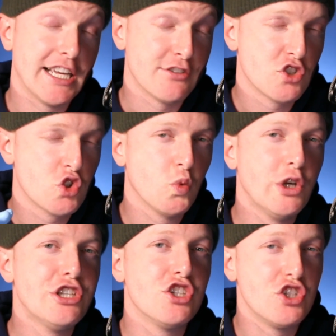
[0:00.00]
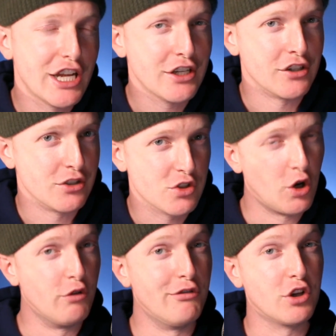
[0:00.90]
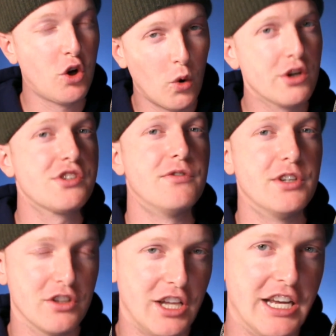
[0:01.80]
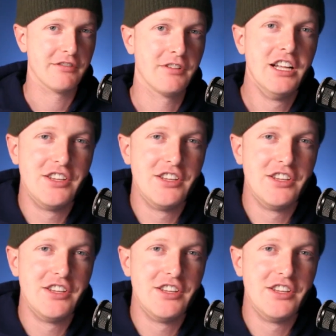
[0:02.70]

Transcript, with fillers: that switch genders over the course of their life.